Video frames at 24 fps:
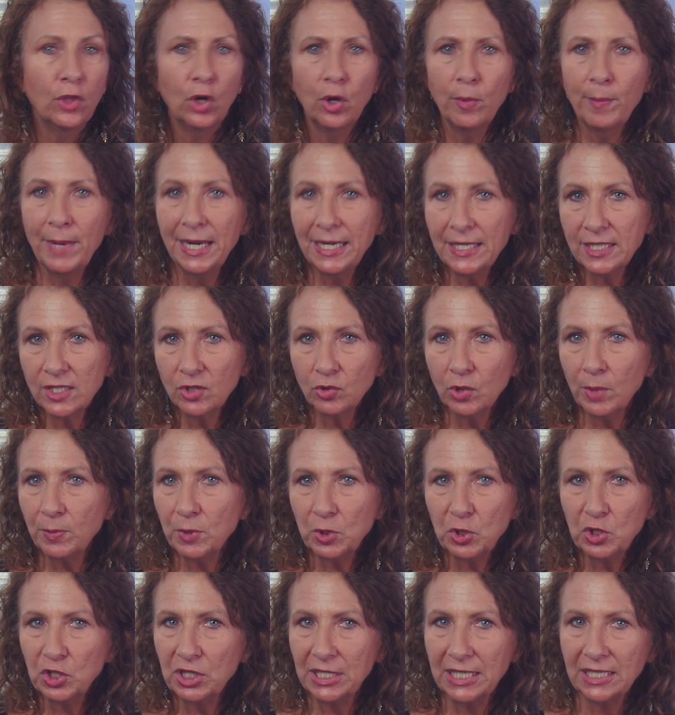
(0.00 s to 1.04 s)
There are many
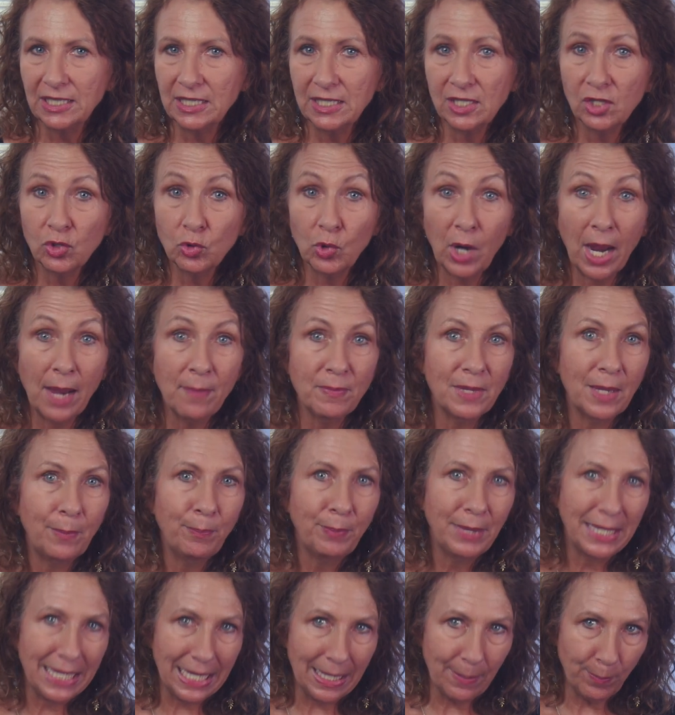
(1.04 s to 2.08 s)
scriptures that describe the
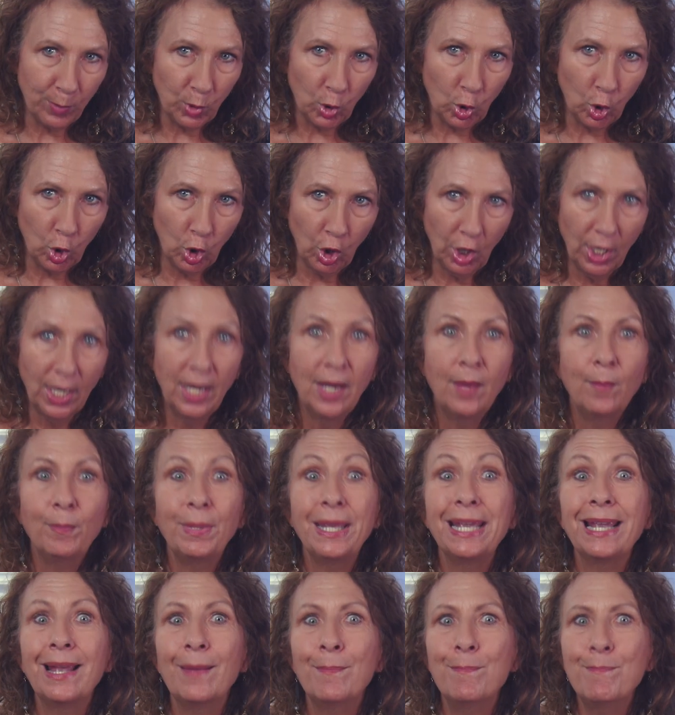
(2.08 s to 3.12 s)
people
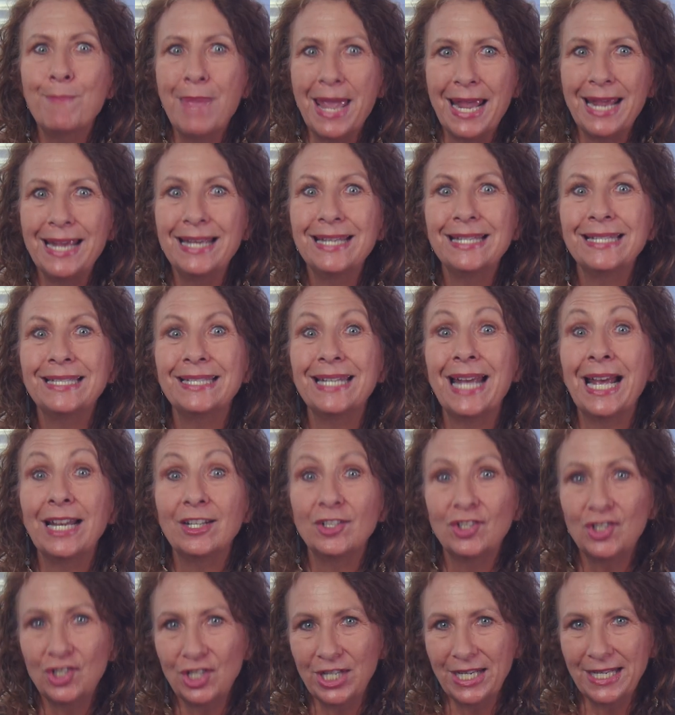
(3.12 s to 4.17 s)
being amazed
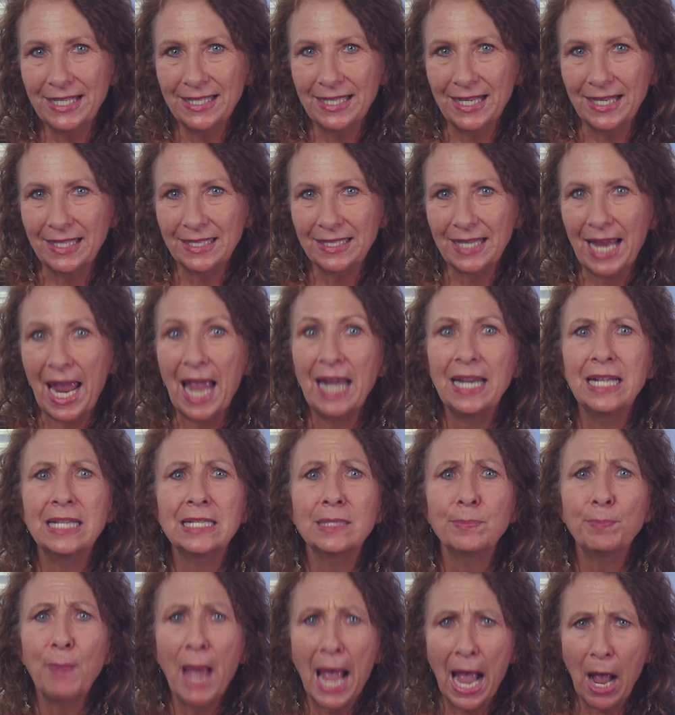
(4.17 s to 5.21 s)
at Jesus, at
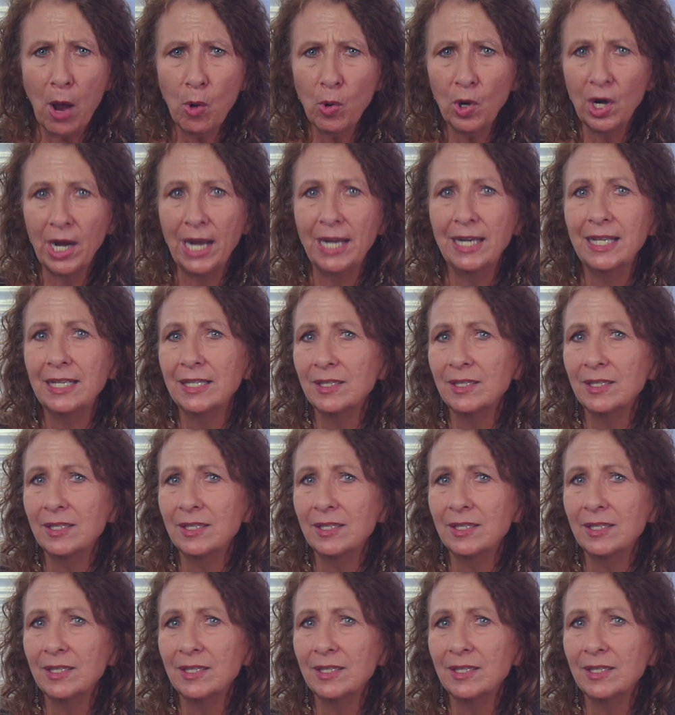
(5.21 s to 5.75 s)
his power and